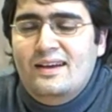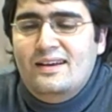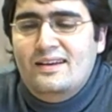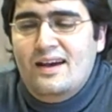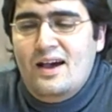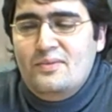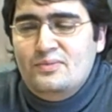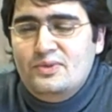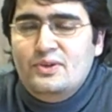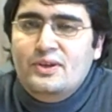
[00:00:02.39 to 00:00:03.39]

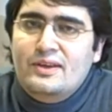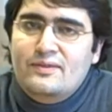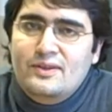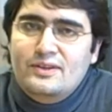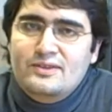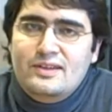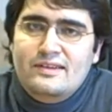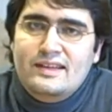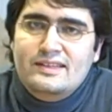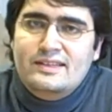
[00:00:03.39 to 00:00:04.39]
I'm doing
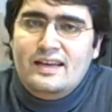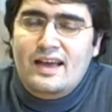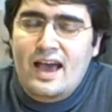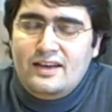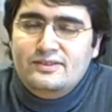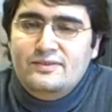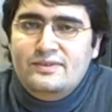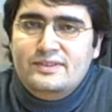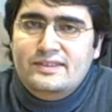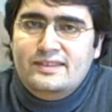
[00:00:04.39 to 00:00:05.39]
volunteering at Action
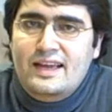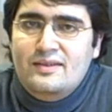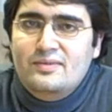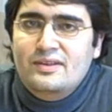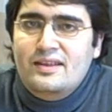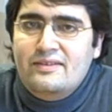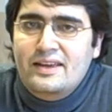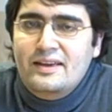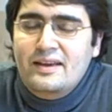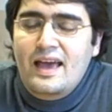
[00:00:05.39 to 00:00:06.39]
for Sustainable
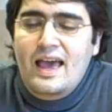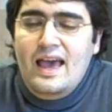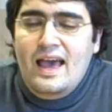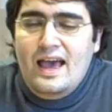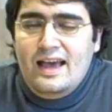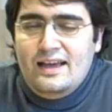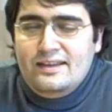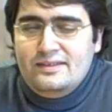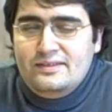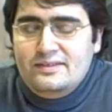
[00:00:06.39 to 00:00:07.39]
Living,
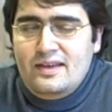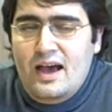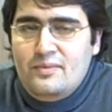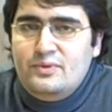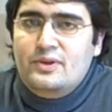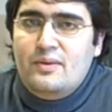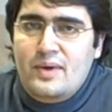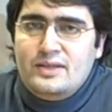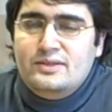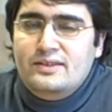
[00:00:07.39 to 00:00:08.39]
and I'm doing a
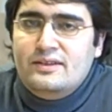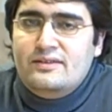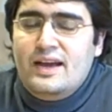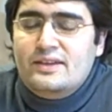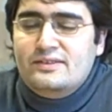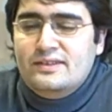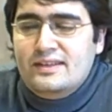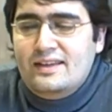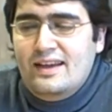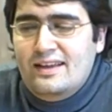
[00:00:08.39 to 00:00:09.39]
bachelor degree
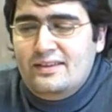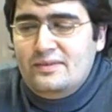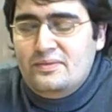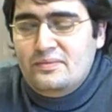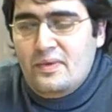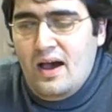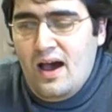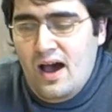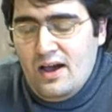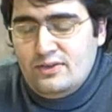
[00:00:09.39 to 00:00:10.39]
actually, and
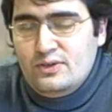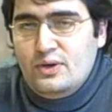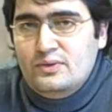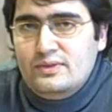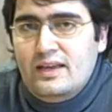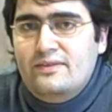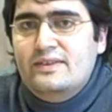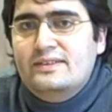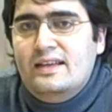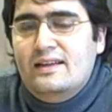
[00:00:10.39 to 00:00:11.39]
I chose
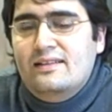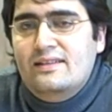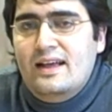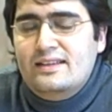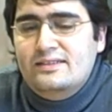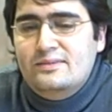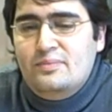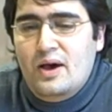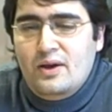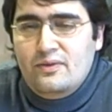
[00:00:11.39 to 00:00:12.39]
AFSL as
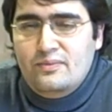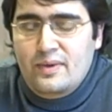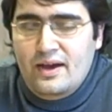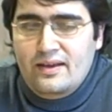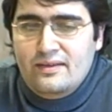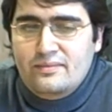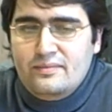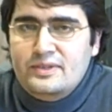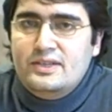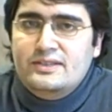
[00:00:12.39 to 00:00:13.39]
part of my
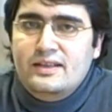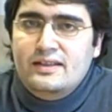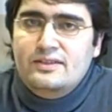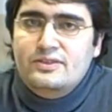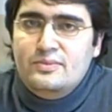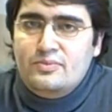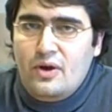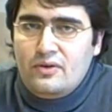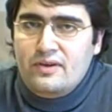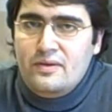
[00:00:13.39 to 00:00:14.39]
Manchester Leadership
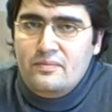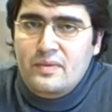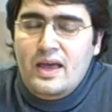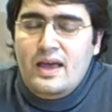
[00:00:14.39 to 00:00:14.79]
Program.